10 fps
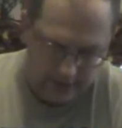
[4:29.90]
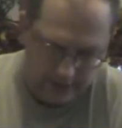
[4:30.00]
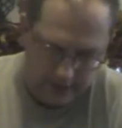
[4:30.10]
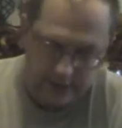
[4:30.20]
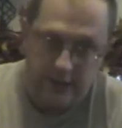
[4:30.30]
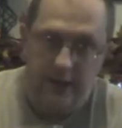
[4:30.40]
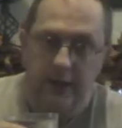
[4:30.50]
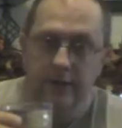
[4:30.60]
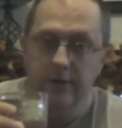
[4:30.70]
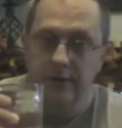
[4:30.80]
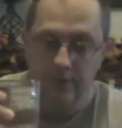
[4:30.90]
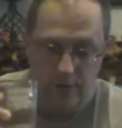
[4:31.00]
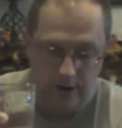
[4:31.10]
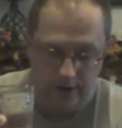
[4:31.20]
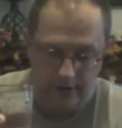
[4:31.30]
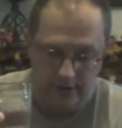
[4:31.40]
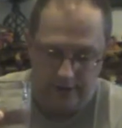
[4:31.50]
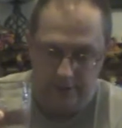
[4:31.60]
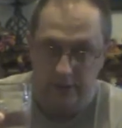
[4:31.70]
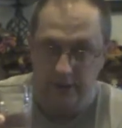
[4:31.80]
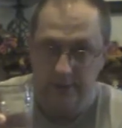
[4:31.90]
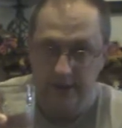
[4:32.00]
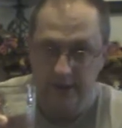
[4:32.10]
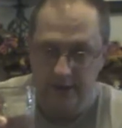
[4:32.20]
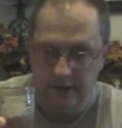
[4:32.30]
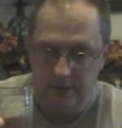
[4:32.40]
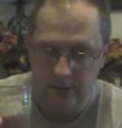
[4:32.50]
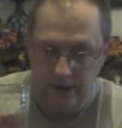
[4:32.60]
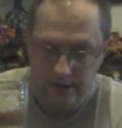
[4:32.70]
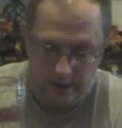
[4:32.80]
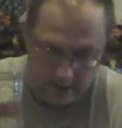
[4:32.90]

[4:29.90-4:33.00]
16 ounces of water that you're supposed to mix in there with it.